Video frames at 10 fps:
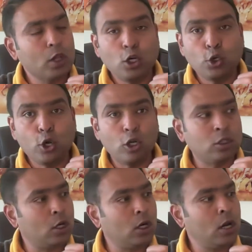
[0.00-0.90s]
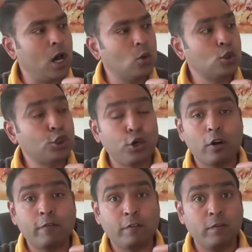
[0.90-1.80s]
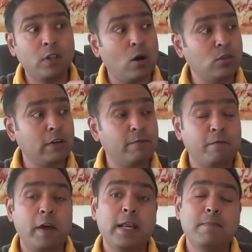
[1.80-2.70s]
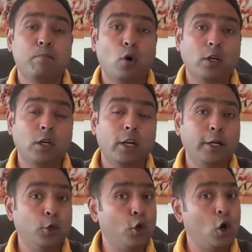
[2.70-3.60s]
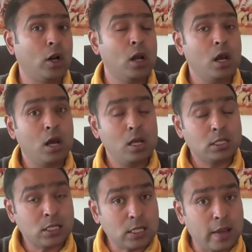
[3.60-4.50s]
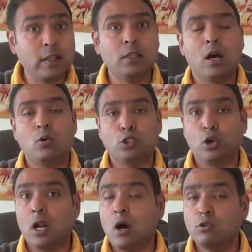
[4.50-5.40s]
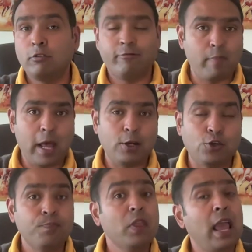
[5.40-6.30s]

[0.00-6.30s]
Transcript: to your third house, to your fifth house, and very importantly, to your seventh house, your house of marriage.